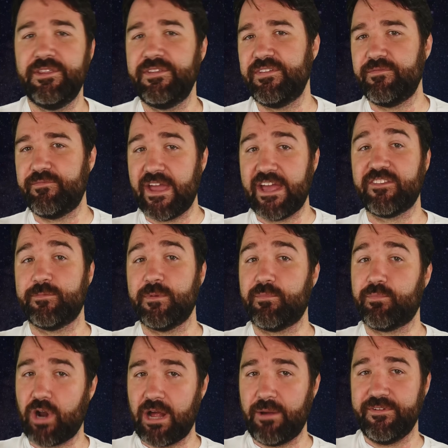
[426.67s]
This
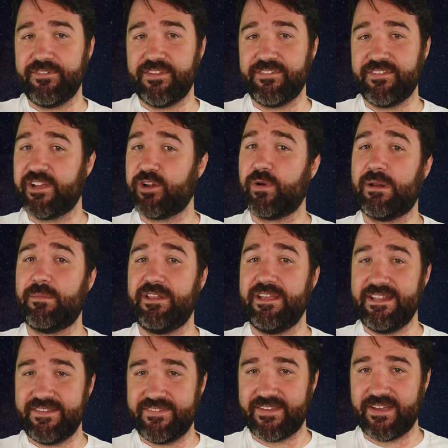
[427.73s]
advancement promises incredible
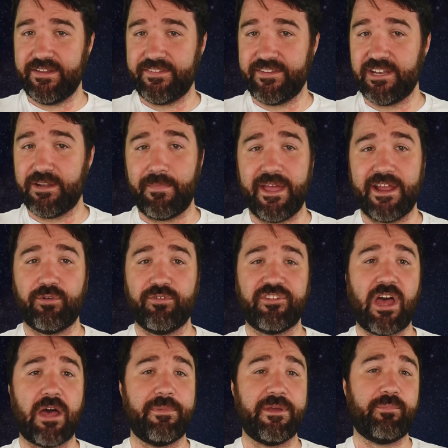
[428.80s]
insights into
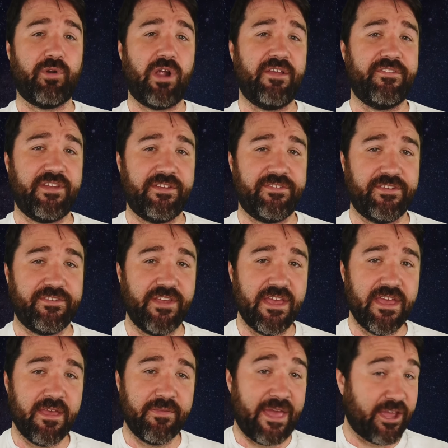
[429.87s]
microscopic processes
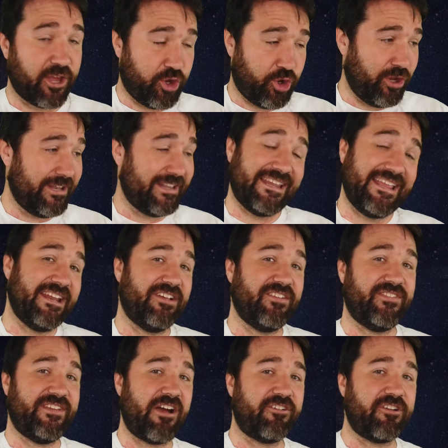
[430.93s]
that could lead
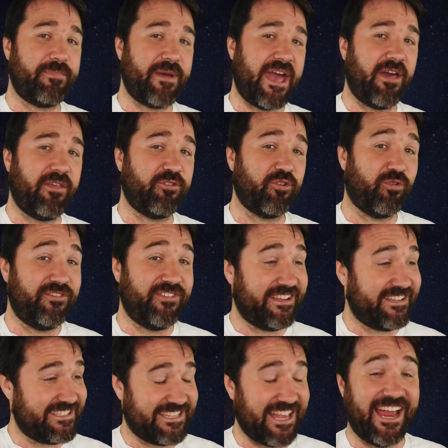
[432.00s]
us down a path towards
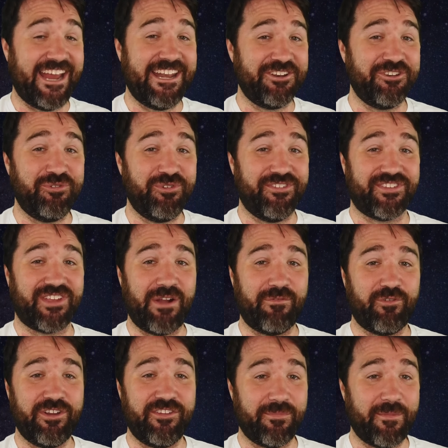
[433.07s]
exciting new
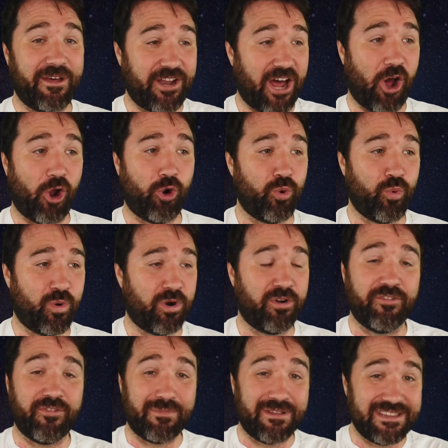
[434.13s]
discoveries about our
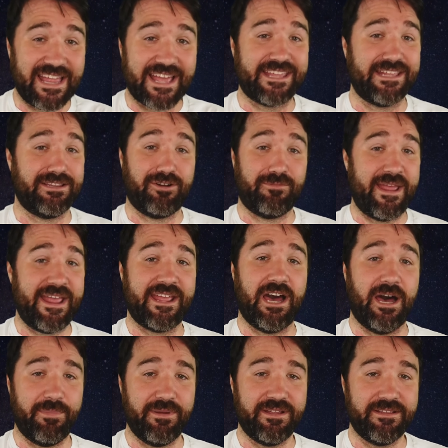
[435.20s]
world's molecular
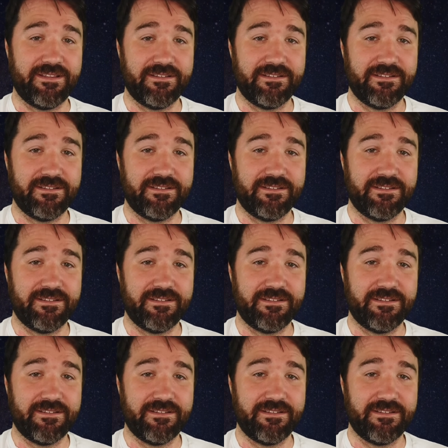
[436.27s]
makeup.